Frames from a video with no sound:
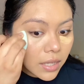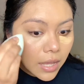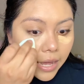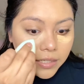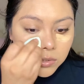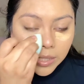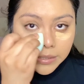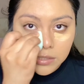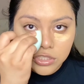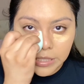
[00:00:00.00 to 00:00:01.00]
I
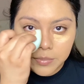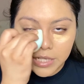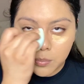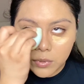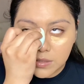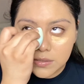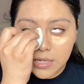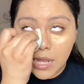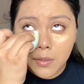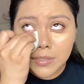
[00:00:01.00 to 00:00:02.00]
tried the Shape Tape once
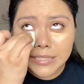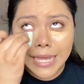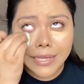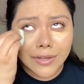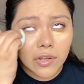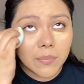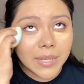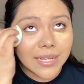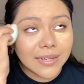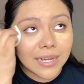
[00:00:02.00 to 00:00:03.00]
and I was like, oh
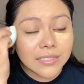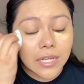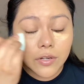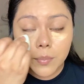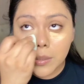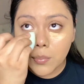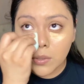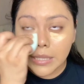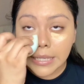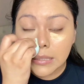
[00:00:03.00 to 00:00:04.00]
my gosh, how do people
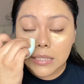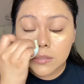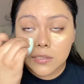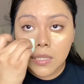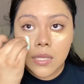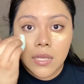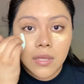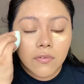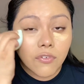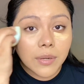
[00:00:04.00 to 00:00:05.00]
like this
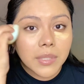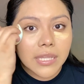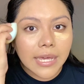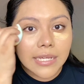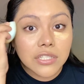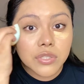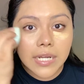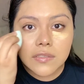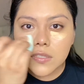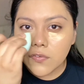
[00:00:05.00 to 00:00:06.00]
formula? It
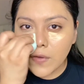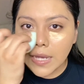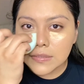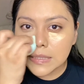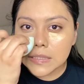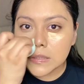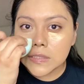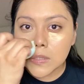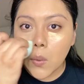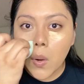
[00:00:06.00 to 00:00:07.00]
dries so fast and it's
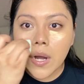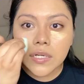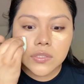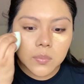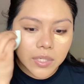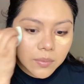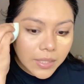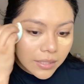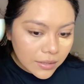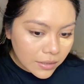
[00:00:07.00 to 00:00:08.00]
so hard to work
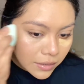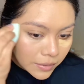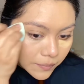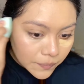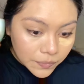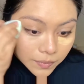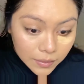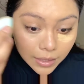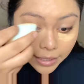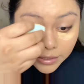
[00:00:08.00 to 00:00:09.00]
with.
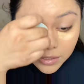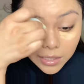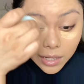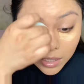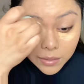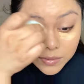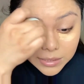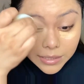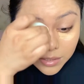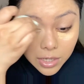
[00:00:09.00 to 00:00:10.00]
I could not. I was
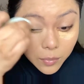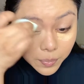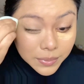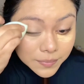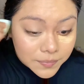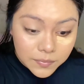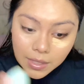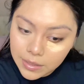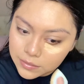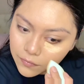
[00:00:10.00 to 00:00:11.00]
like, nope,
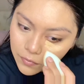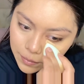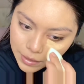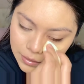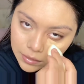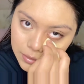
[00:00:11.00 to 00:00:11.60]
that isn't for me.